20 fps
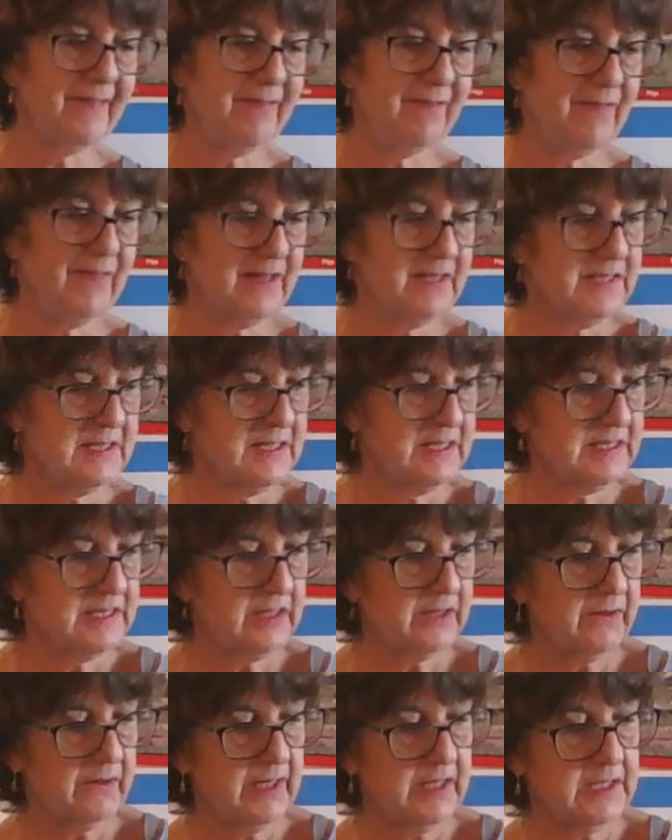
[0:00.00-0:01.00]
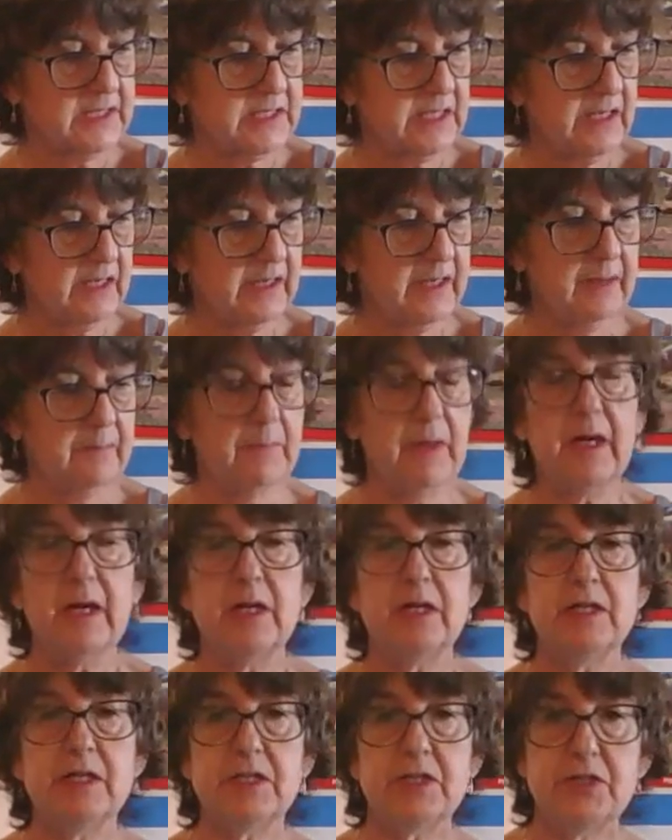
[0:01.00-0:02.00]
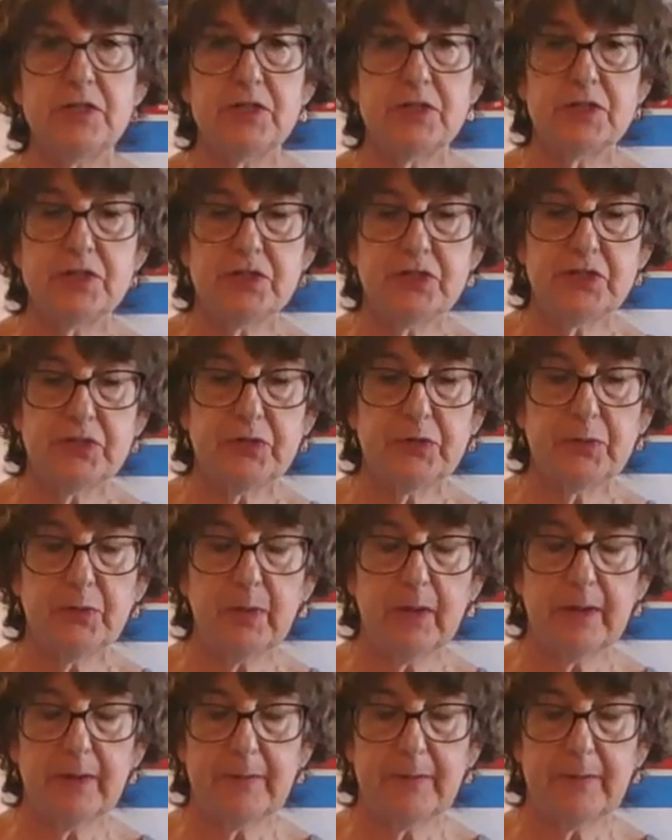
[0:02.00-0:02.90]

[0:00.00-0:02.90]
this is a great time to